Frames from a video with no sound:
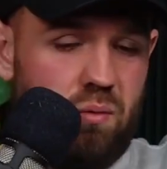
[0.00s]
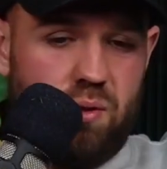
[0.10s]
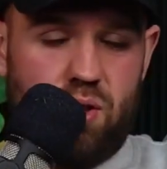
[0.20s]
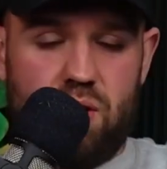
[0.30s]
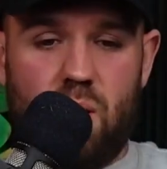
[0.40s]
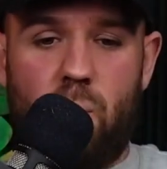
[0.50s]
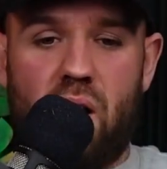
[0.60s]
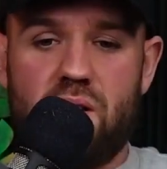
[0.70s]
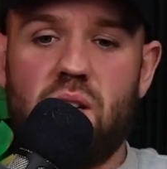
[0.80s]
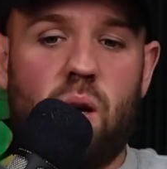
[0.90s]
It's just a
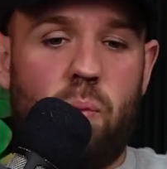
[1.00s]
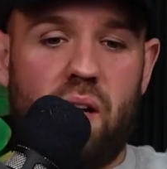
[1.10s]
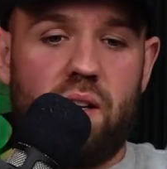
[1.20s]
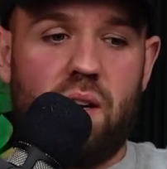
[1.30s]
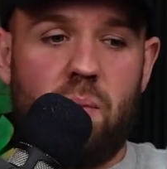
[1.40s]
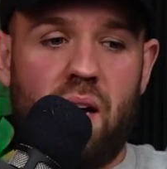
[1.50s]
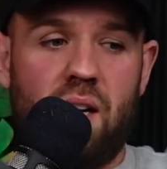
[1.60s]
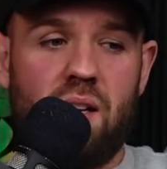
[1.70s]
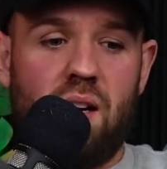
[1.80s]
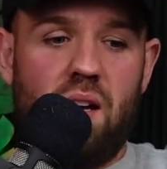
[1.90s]
personal opinion of
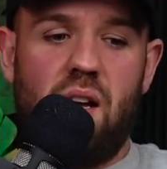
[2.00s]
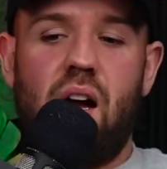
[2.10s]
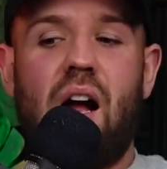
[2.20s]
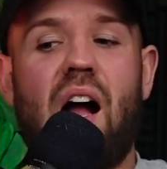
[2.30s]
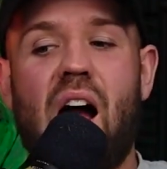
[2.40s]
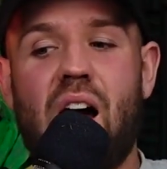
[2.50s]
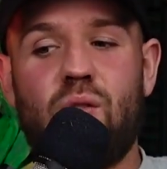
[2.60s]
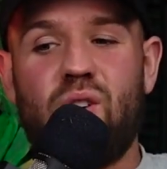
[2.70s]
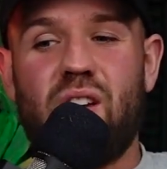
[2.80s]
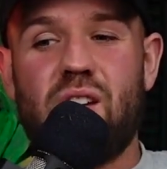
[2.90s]
mine. I
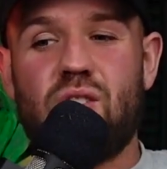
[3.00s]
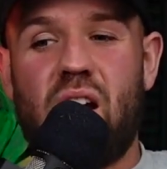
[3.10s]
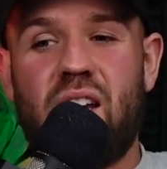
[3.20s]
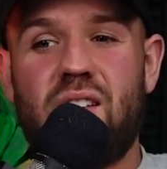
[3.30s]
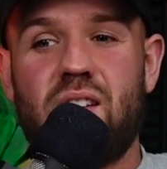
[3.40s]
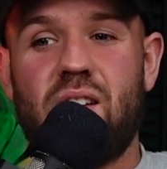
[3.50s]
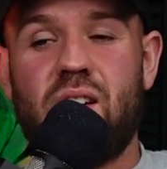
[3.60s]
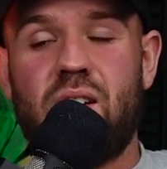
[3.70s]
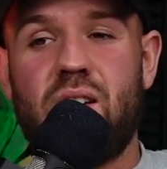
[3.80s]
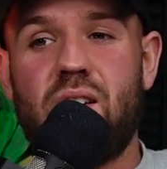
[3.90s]
really tried
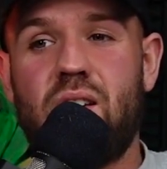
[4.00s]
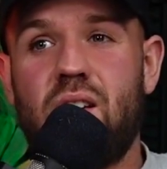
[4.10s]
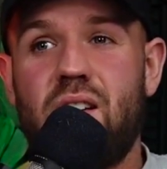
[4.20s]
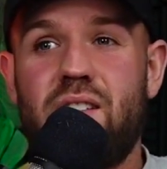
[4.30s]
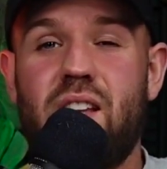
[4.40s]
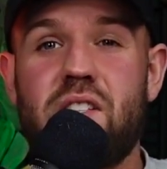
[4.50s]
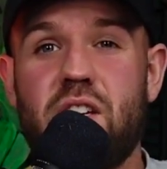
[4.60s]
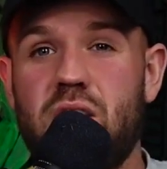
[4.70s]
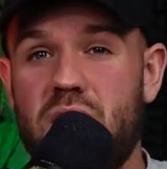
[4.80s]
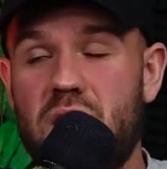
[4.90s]
to dis
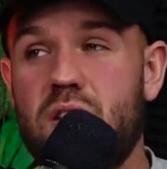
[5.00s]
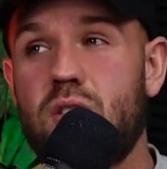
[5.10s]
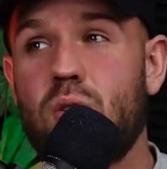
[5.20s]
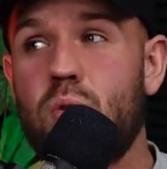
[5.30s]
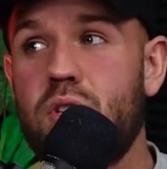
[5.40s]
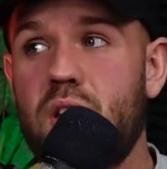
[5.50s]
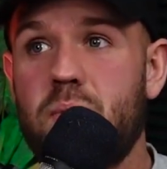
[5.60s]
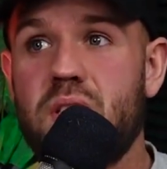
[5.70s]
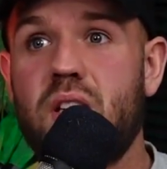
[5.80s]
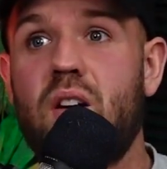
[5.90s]
disassociate
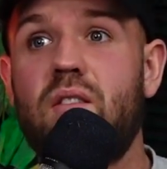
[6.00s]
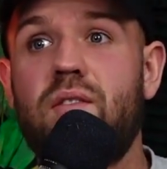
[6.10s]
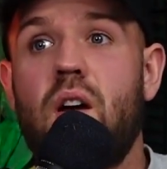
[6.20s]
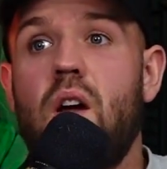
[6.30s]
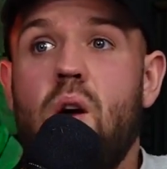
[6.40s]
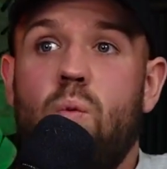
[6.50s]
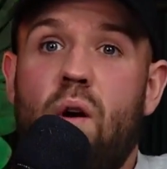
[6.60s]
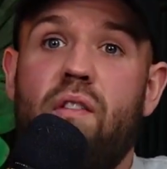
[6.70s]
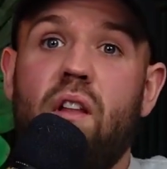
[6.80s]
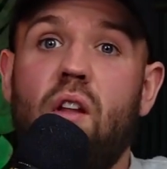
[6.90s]
myself
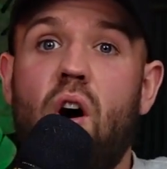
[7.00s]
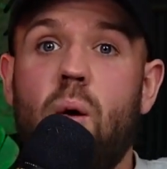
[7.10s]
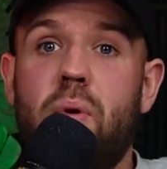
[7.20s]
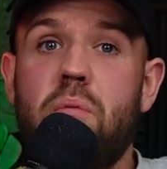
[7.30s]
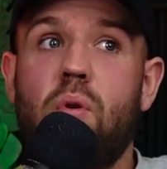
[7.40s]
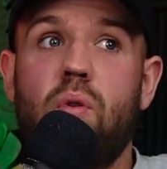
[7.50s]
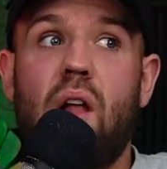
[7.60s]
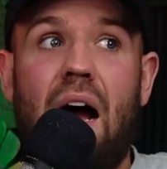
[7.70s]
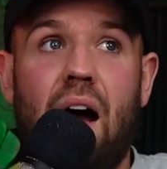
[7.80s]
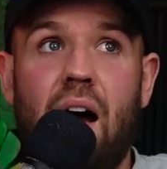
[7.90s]
with a lot of people
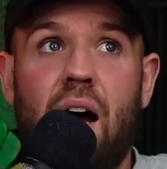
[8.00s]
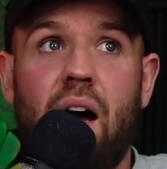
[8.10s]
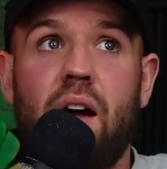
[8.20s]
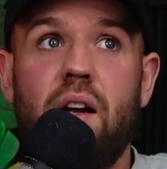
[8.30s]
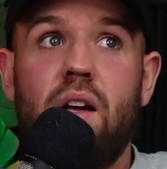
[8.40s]
that I